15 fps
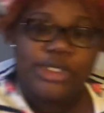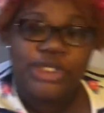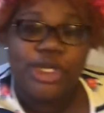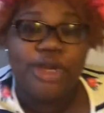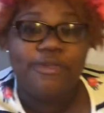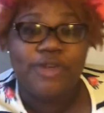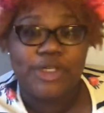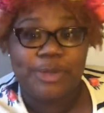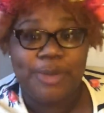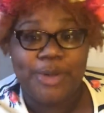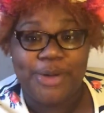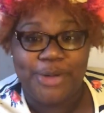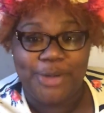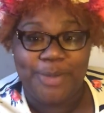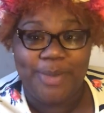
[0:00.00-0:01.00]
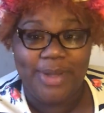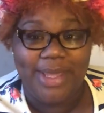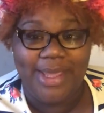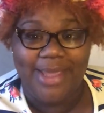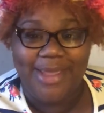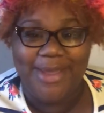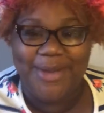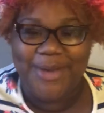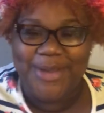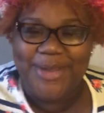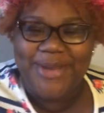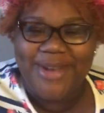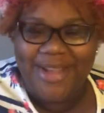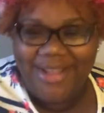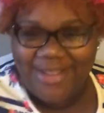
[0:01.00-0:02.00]
servers put on your plate,
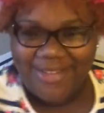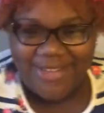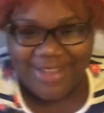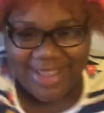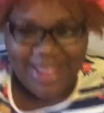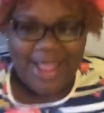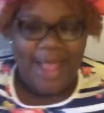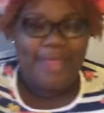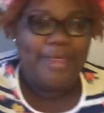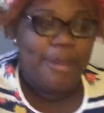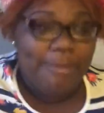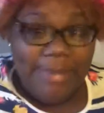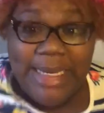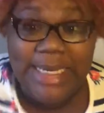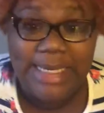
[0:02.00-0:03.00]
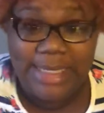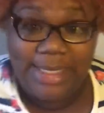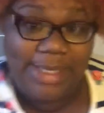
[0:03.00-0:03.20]
the meat,